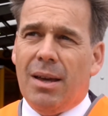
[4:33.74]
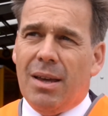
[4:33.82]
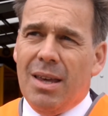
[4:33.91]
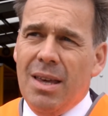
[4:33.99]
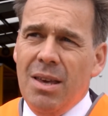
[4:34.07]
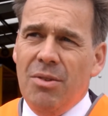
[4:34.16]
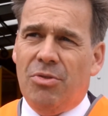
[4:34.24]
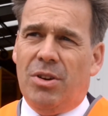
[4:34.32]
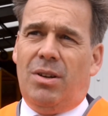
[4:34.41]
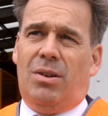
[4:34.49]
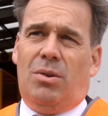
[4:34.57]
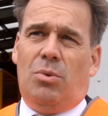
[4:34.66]

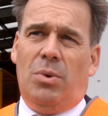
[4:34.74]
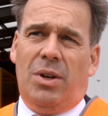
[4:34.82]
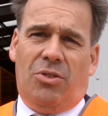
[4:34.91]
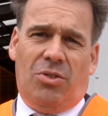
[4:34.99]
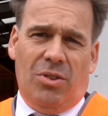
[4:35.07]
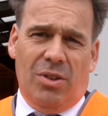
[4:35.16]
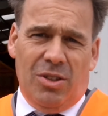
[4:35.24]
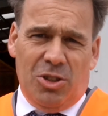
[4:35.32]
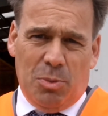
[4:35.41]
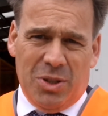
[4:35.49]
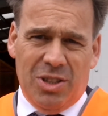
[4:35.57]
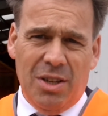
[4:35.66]
even with
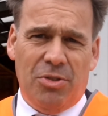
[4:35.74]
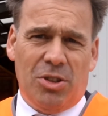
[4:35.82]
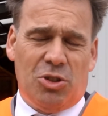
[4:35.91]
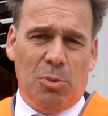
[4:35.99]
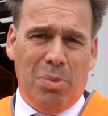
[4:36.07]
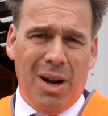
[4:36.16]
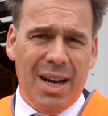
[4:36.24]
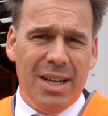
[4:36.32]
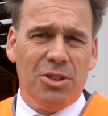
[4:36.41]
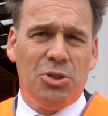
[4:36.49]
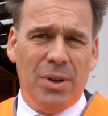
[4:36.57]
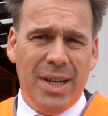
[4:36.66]
specific
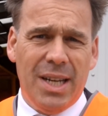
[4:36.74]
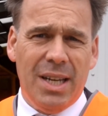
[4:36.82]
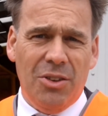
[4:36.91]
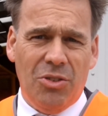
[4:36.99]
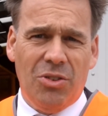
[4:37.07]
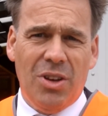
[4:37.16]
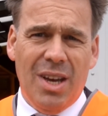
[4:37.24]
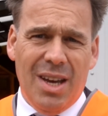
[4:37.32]
supplier trainings,